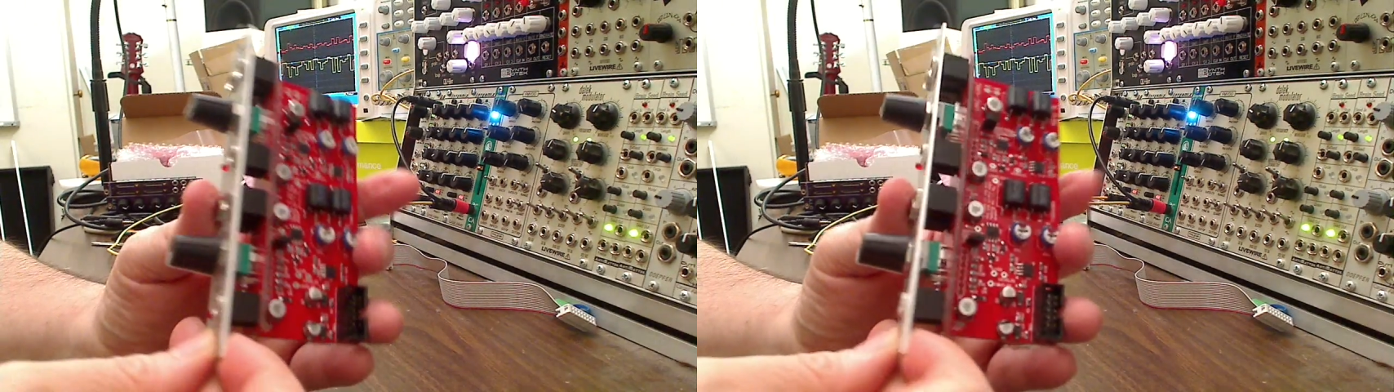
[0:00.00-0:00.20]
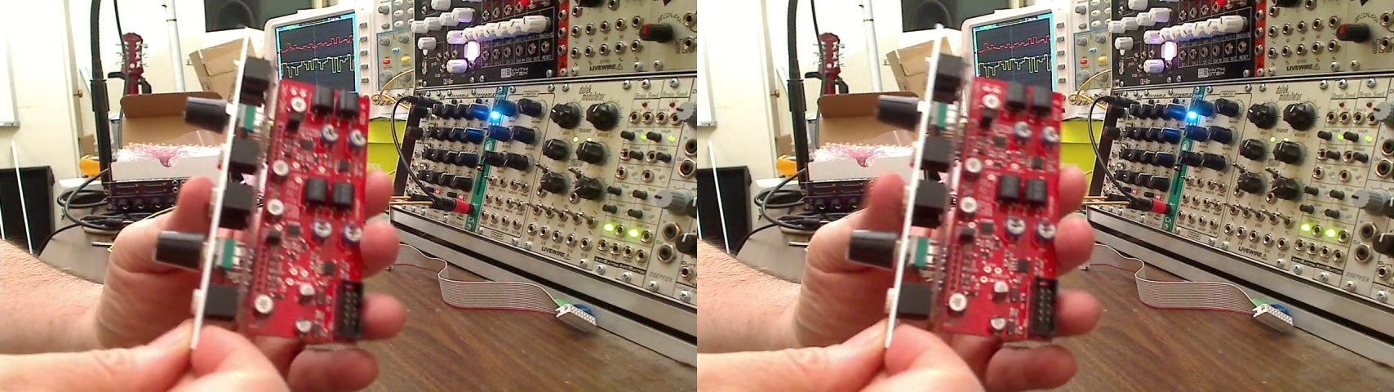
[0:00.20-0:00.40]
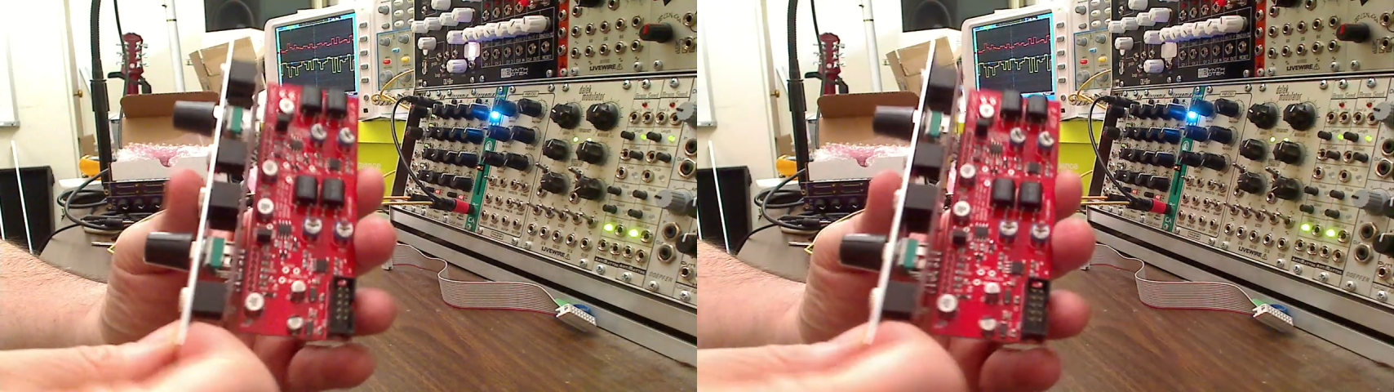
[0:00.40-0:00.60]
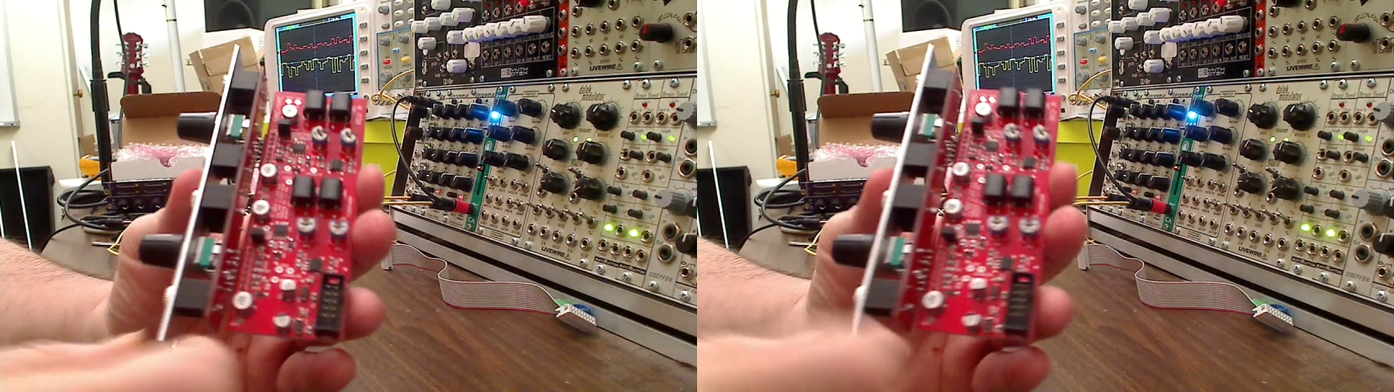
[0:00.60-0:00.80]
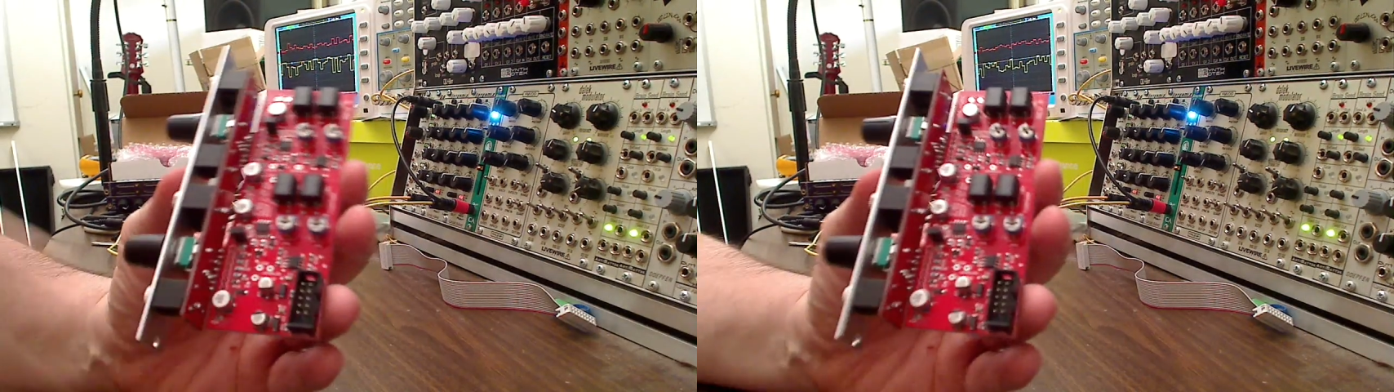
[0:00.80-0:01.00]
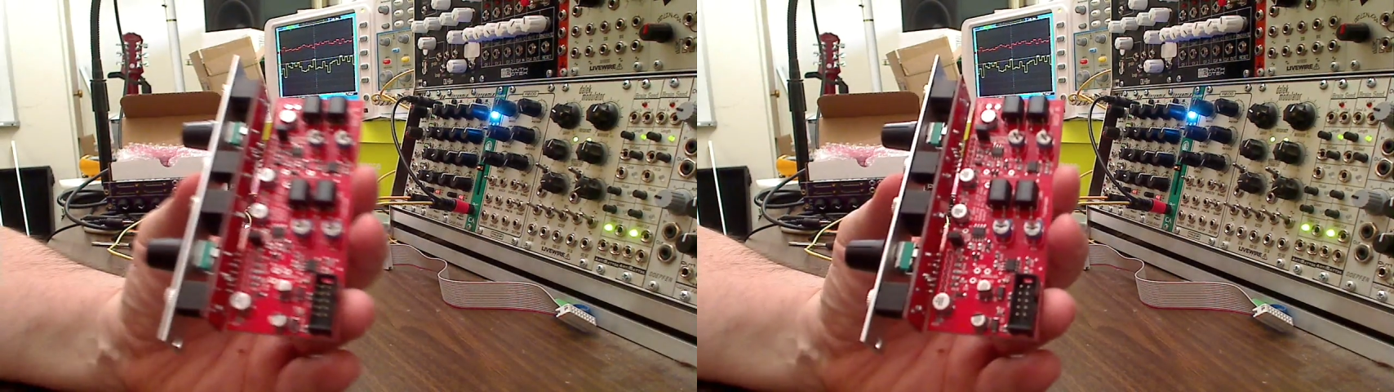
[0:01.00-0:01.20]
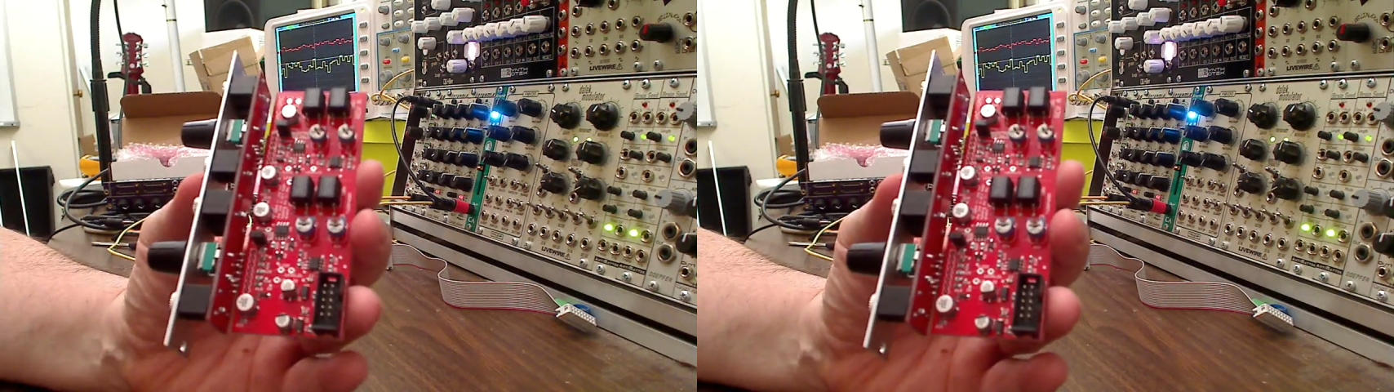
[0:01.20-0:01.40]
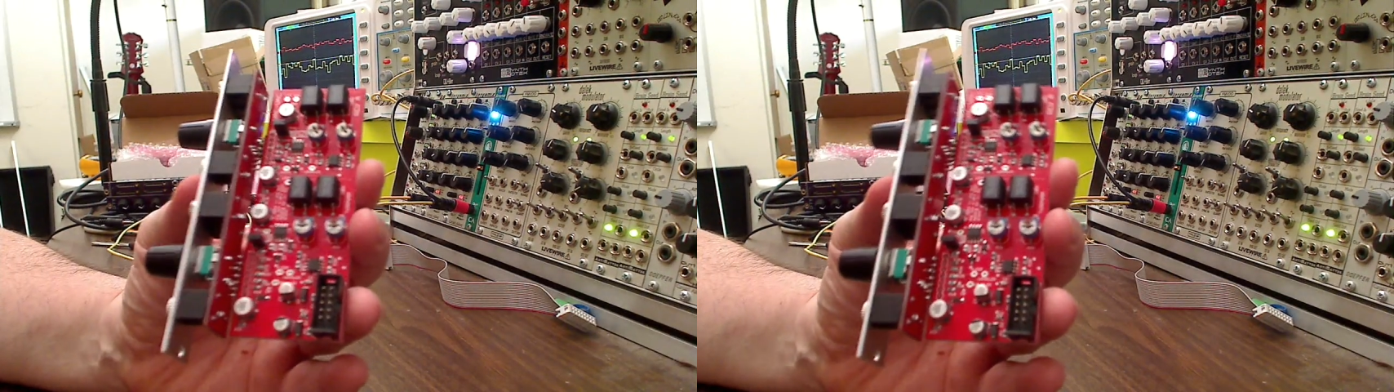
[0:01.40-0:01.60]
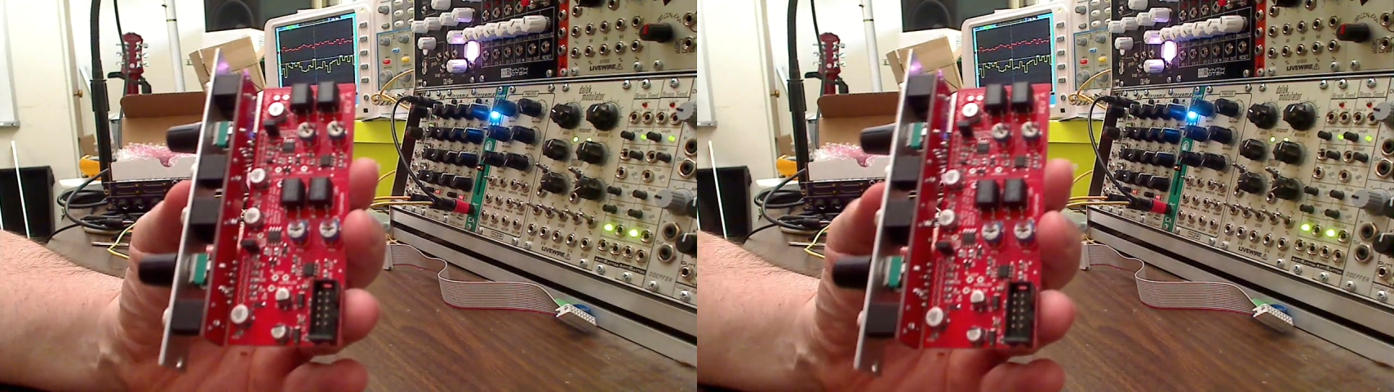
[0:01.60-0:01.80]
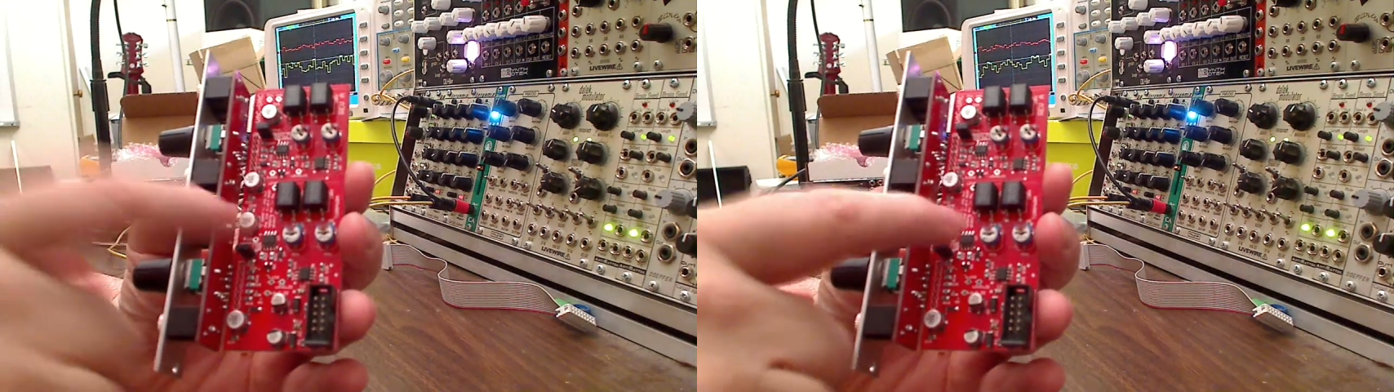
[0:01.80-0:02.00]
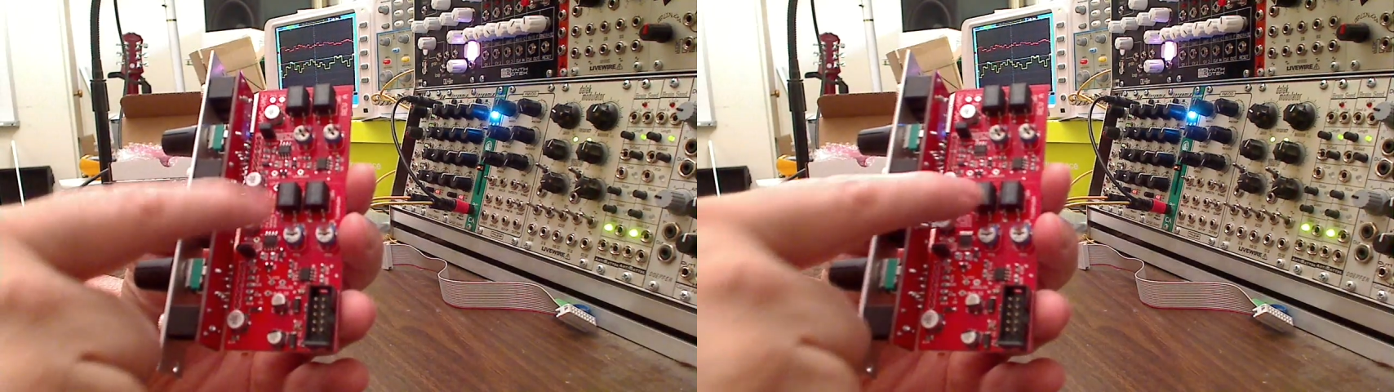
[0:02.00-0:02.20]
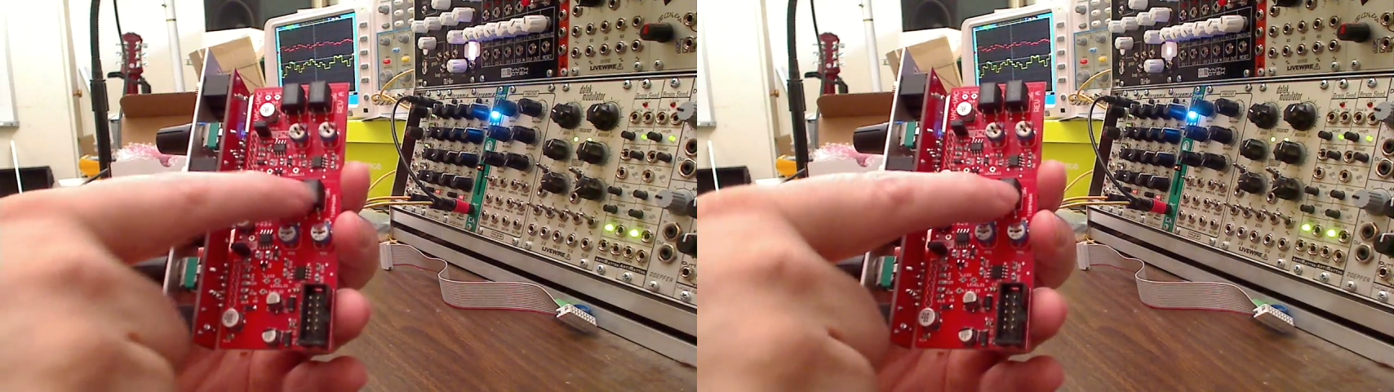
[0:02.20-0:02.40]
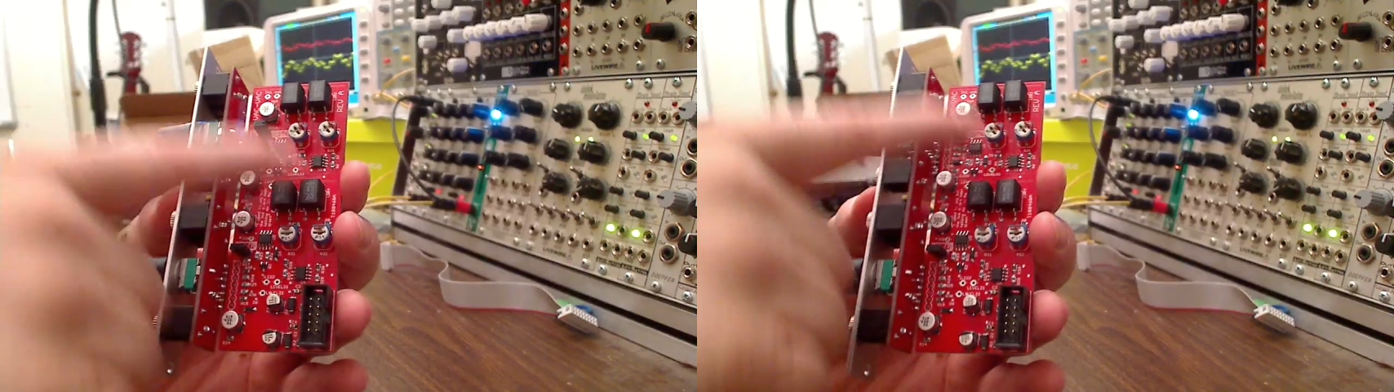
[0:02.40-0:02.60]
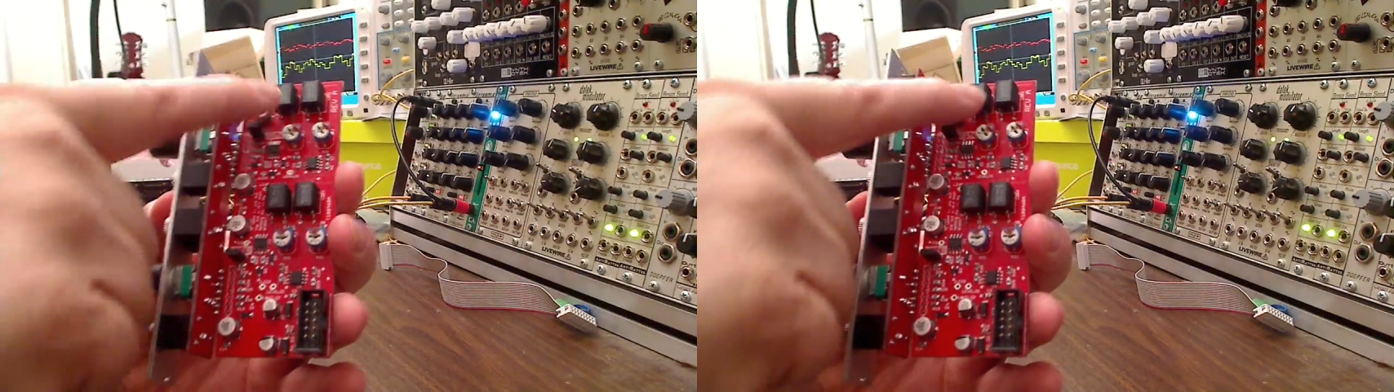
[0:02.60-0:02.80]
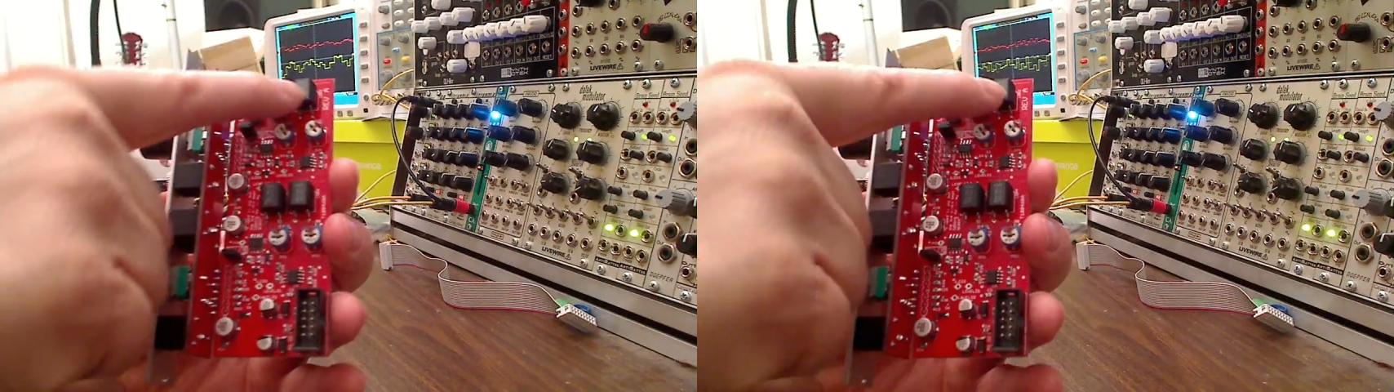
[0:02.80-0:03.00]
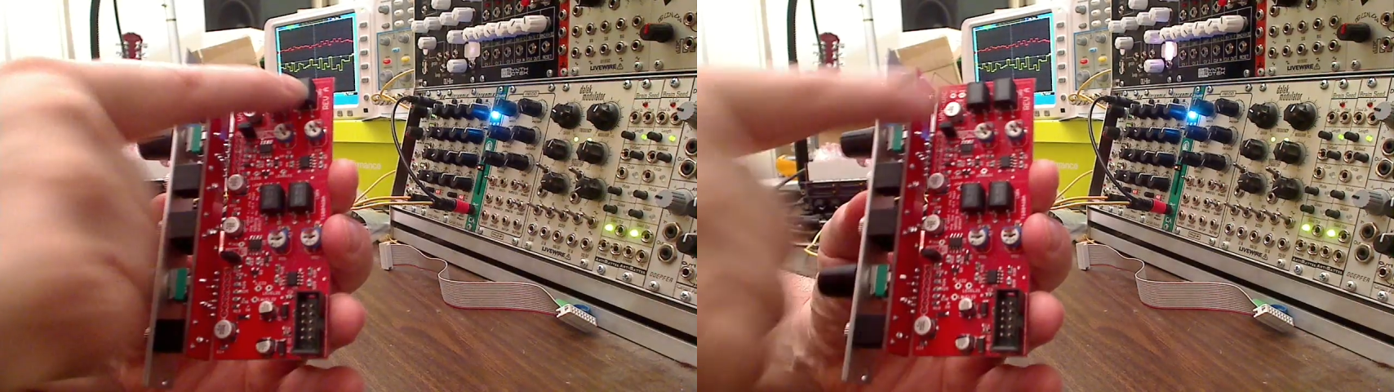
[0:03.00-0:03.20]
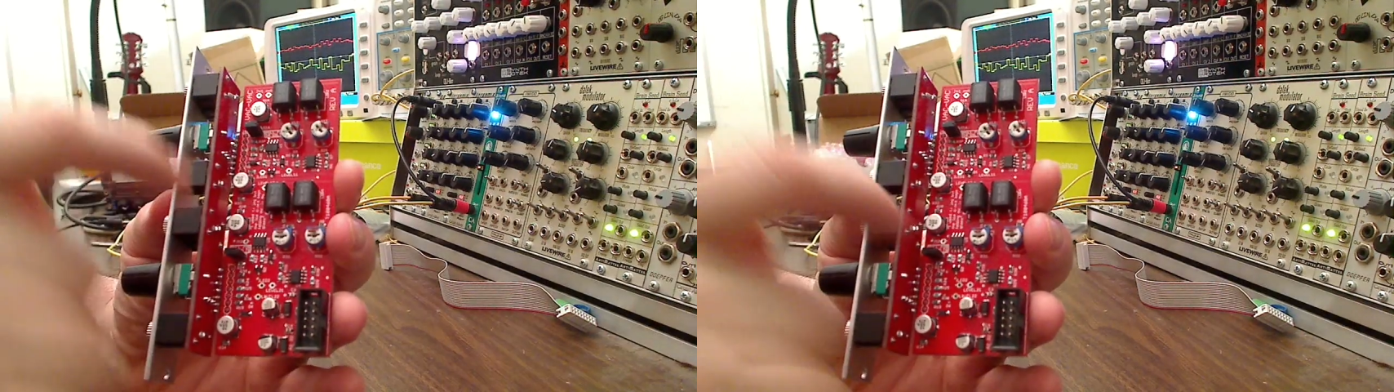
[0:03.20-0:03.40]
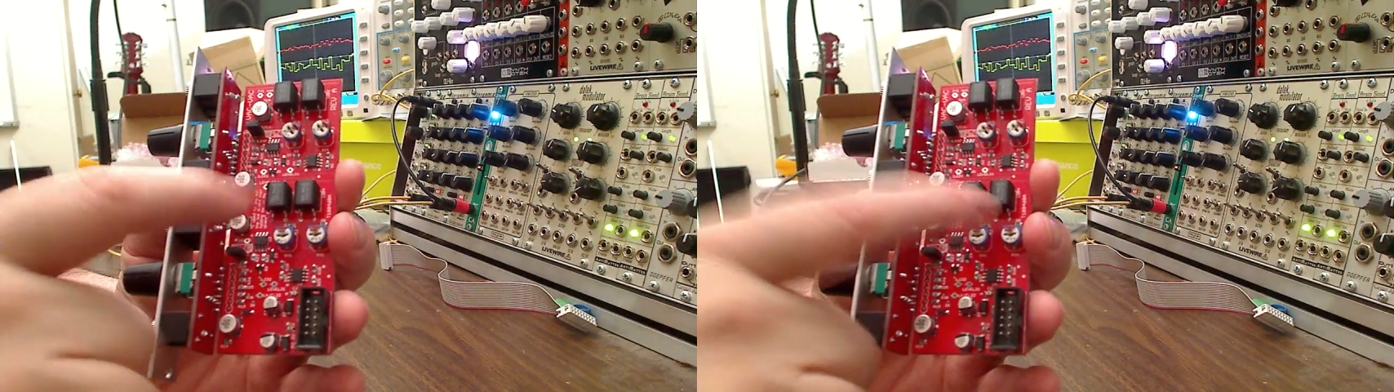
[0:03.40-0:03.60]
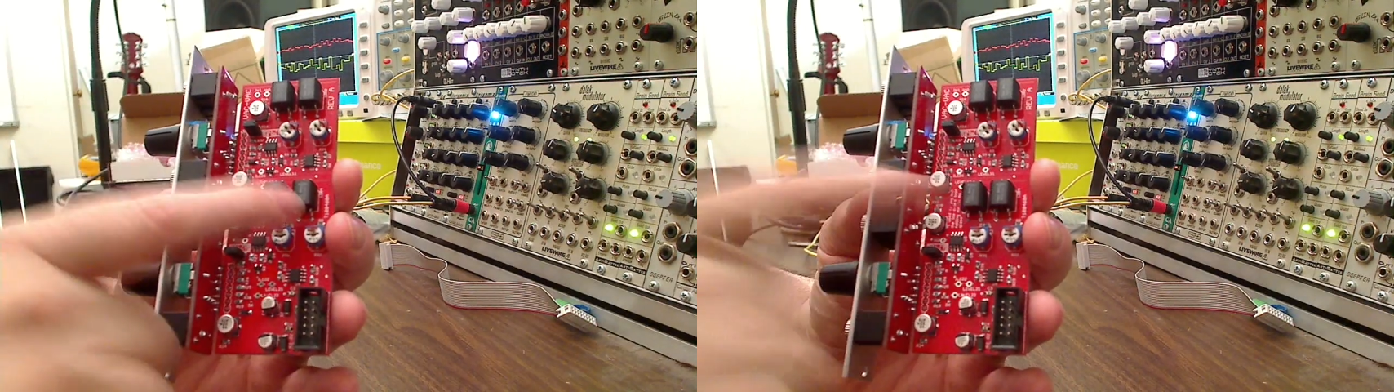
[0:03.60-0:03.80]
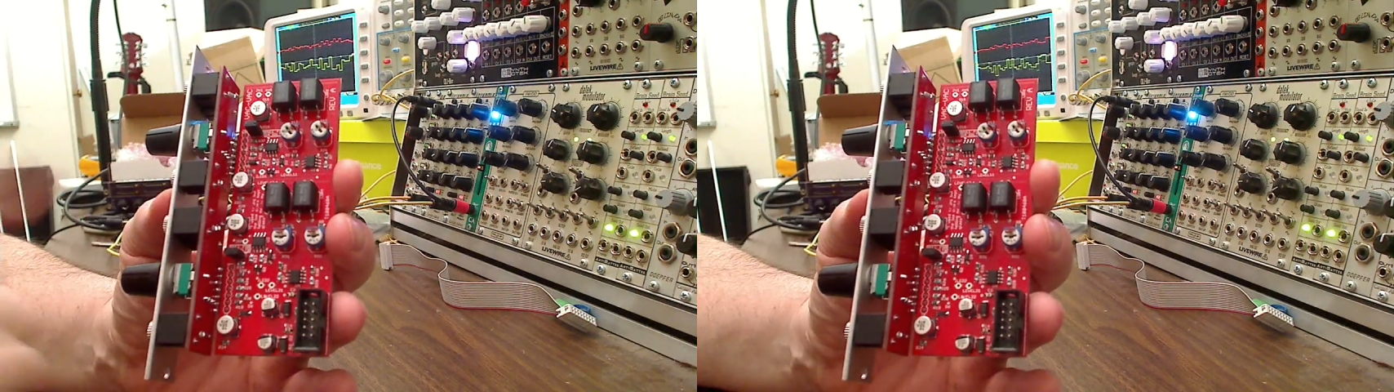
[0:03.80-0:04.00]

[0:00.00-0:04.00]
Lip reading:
[unreadable: no face in view]